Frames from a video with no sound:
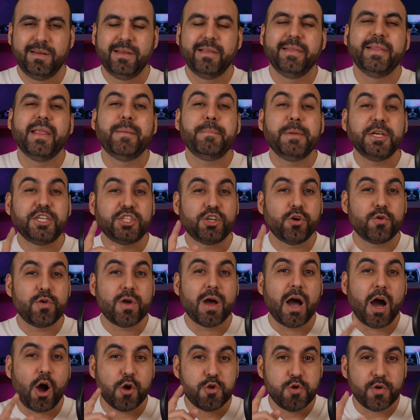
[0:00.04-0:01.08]
Let me show
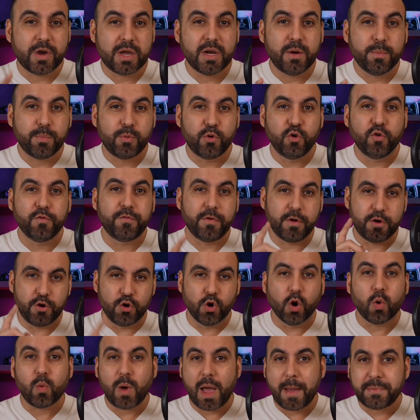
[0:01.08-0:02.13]
you how you can improve
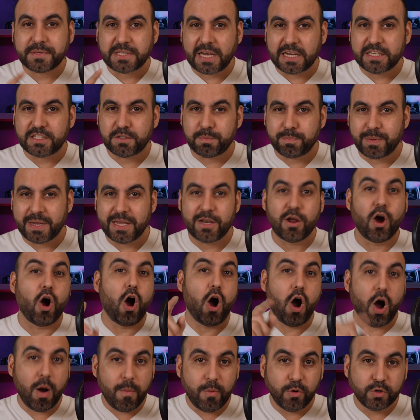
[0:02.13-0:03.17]
your website speed
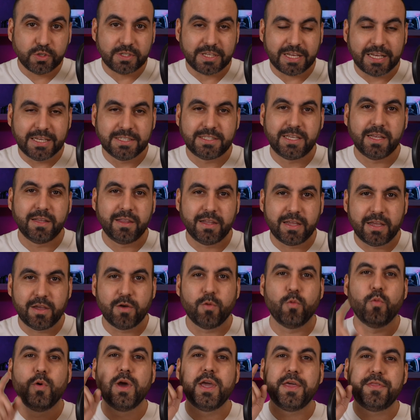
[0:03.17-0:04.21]
almost
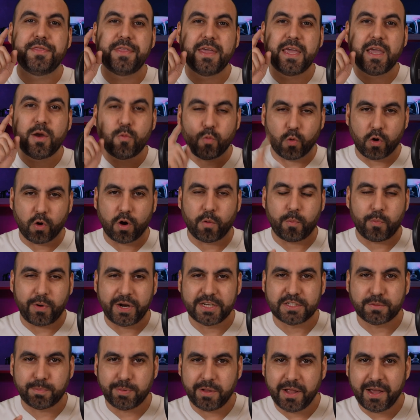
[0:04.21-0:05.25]
instantly with a
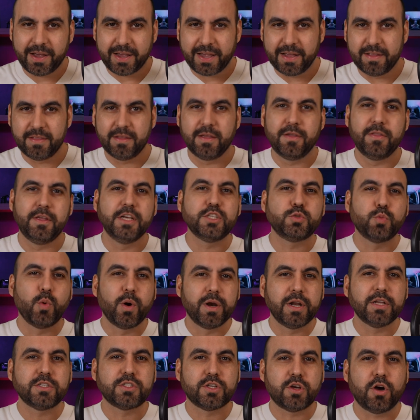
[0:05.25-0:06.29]
WordPress plugin. This
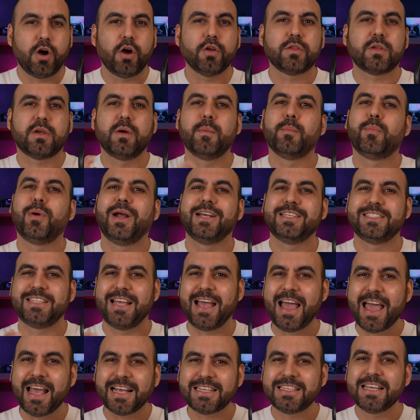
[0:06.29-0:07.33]
one is called CompressX,
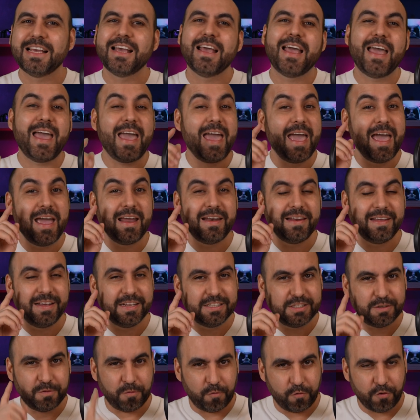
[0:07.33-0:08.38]
X and
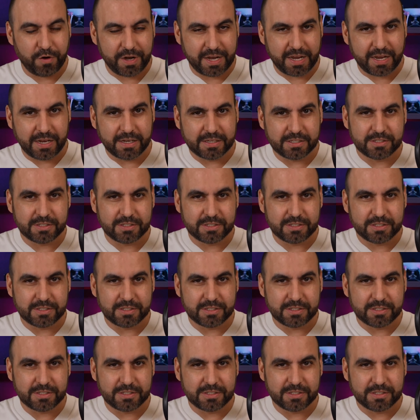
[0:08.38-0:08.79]
it's free.